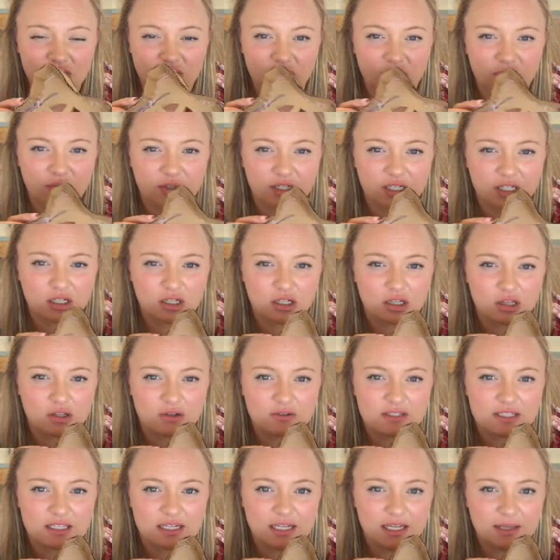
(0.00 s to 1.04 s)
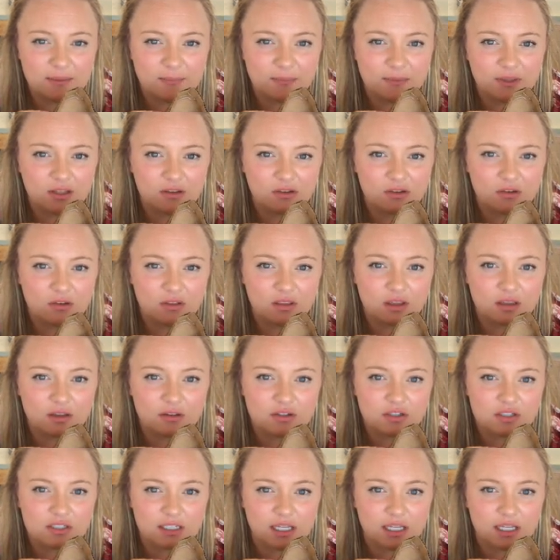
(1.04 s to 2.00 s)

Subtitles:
you're going to close it up and do the other